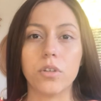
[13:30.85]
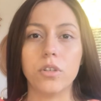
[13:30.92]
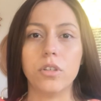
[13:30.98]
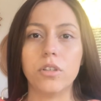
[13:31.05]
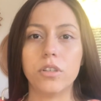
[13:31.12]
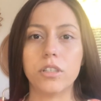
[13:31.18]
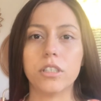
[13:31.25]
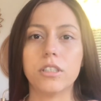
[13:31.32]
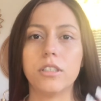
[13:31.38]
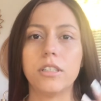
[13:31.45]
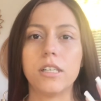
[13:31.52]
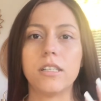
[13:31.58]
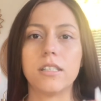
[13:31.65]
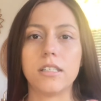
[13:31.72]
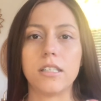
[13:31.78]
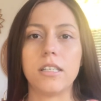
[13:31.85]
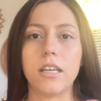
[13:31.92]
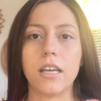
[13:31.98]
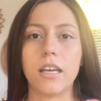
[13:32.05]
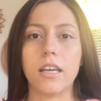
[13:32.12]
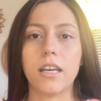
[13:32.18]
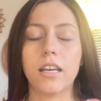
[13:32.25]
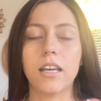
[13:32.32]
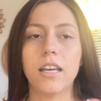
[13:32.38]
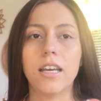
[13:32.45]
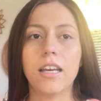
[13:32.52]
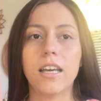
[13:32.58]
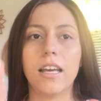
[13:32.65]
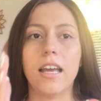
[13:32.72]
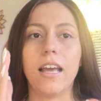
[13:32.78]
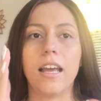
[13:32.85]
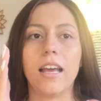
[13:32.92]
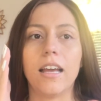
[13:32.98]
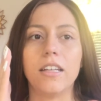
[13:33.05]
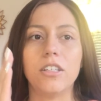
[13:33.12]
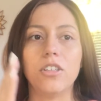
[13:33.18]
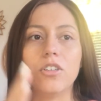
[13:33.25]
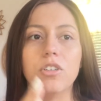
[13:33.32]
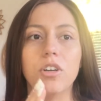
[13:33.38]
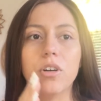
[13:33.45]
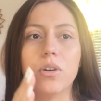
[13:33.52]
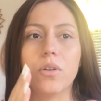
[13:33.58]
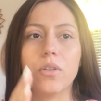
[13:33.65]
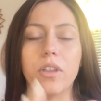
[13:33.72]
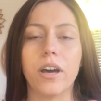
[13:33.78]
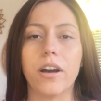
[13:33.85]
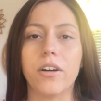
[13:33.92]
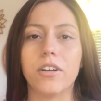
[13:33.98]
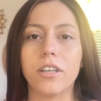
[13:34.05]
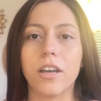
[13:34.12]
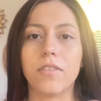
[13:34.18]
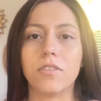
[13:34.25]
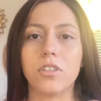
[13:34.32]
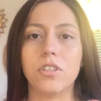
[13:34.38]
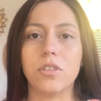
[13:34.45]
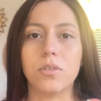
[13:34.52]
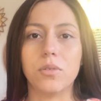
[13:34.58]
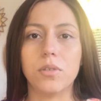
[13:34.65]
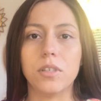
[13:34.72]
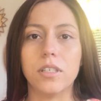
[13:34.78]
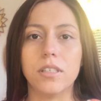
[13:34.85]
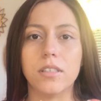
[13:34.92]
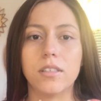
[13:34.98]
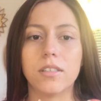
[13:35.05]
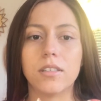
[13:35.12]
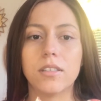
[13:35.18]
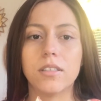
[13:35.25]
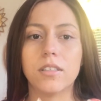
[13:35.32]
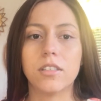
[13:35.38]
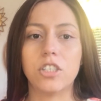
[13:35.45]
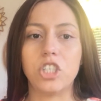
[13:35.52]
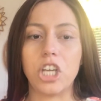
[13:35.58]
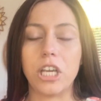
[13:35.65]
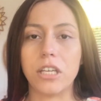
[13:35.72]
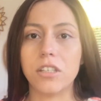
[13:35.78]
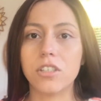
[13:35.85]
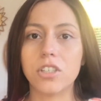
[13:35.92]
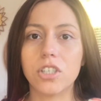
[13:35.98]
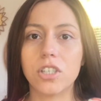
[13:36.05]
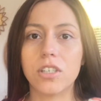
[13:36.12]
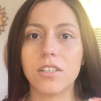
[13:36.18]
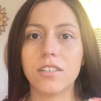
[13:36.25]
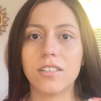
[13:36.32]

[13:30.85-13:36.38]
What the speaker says: You literally see it and you know that all you have to do is change